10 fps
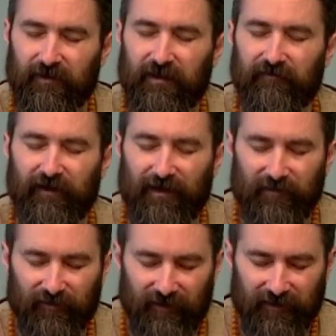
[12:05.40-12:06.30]

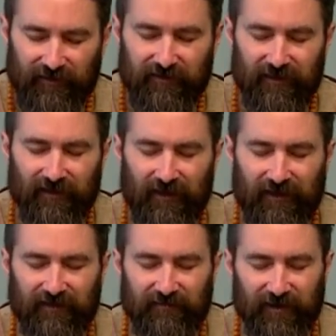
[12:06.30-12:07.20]
evaporates, at
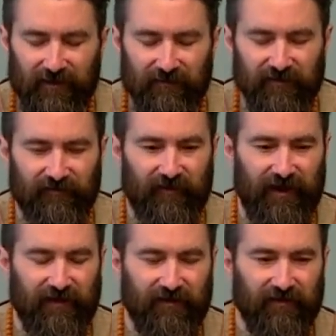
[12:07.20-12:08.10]
last becomes
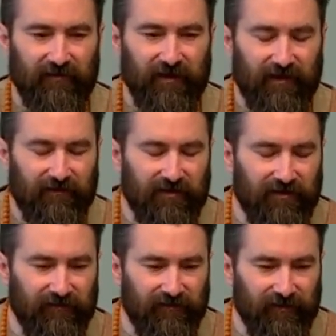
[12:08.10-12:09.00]
finer, becomes
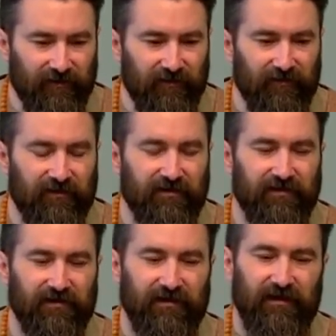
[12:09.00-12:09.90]

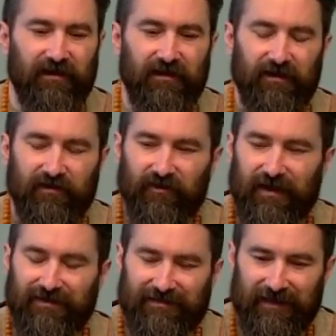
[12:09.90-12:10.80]
diffuse,
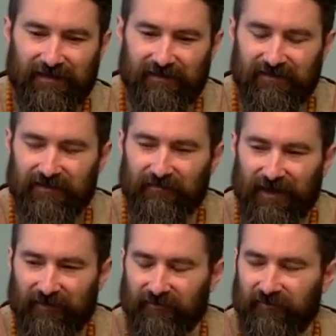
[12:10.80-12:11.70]
transcends the
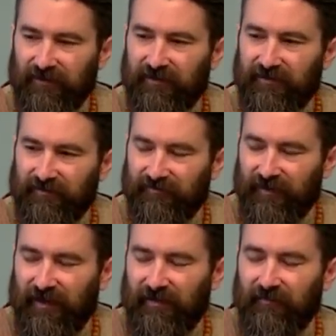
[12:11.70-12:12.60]
boundaries of
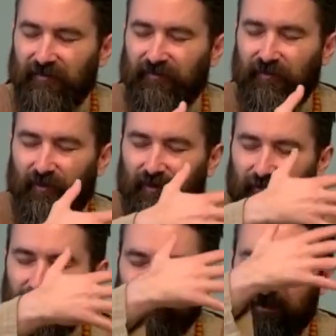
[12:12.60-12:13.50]
name and
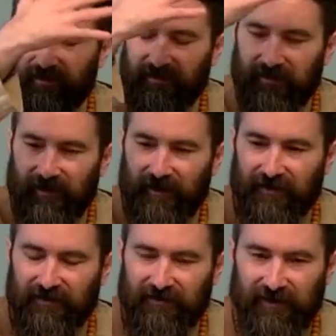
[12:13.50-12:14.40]
form, and
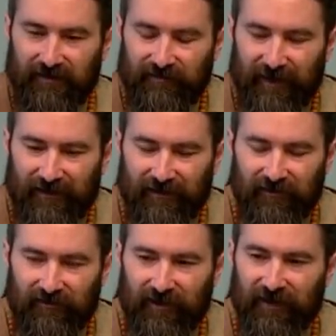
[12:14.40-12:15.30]
ascends back
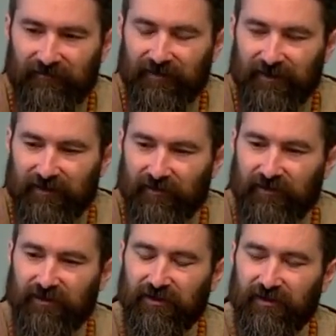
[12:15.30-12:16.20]
into a heavenly
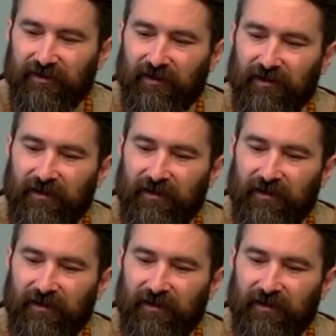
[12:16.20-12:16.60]
condition.